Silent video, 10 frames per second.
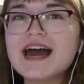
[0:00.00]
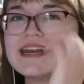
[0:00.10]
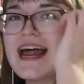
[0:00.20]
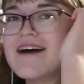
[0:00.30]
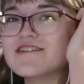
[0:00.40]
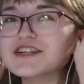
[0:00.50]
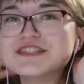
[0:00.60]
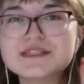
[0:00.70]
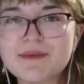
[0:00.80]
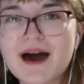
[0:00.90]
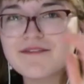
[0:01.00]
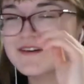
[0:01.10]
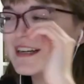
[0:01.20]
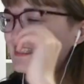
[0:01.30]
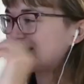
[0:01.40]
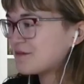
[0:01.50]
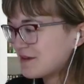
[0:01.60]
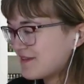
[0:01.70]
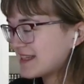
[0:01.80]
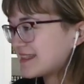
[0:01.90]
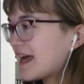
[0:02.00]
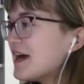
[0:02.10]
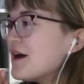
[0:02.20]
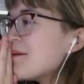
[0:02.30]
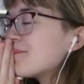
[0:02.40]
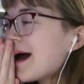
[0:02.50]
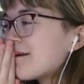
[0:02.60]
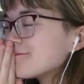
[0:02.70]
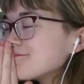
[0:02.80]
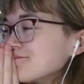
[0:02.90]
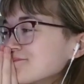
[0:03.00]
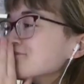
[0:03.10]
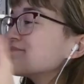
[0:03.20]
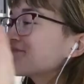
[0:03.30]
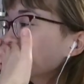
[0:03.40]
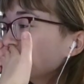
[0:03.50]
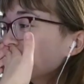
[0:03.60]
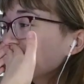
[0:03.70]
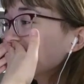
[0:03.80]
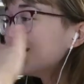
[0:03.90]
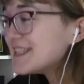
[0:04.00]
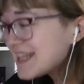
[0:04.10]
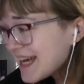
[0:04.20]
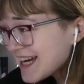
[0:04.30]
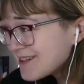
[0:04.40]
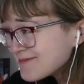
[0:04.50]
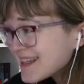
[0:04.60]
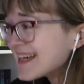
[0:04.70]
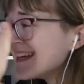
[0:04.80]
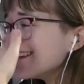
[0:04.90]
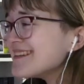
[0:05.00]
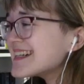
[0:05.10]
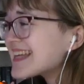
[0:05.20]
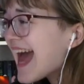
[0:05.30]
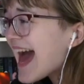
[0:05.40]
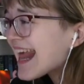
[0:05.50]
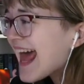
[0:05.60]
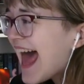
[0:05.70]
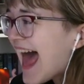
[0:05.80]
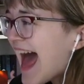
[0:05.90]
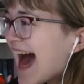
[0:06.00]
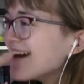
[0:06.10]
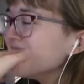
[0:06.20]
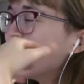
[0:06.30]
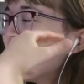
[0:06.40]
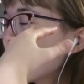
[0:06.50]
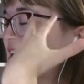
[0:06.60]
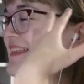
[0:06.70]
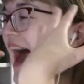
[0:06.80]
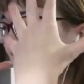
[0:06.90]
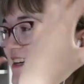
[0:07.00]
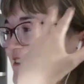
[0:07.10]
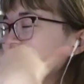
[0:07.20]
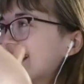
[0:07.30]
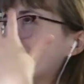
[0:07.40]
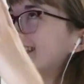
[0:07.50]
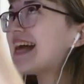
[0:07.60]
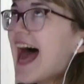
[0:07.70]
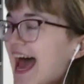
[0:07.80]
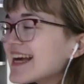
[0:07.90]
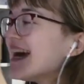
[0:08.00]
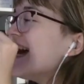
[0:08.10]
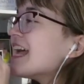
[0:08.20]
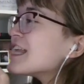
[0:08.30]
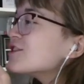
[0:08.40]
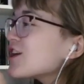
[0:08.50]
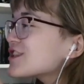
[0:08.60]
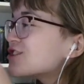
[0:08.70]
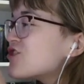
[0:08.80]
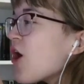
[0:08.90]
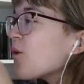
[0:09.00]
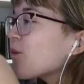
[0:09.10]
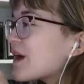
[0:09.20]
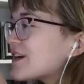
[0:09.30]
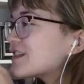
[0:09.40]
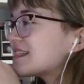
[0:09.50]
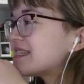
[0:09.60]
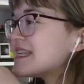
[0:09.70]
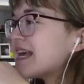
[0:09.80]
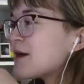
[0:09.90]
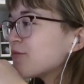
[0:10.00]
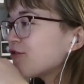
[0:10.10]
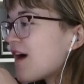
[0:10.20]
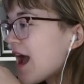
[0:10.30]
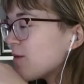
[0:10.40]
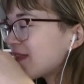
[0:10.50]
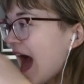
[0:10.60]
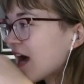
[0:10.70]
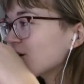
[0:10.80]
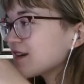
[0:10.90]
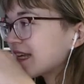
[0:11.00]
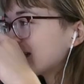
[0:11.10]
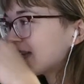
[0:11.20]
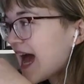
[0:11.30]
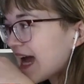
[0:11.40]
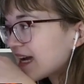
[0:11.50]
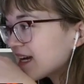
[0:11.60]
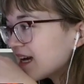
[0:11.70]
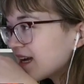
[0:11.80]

I didn't have a good spot for it, so we fixed it. But Jim, look at him! With Acheridian tech. It looks so weird to see him fight with Acheridian tech.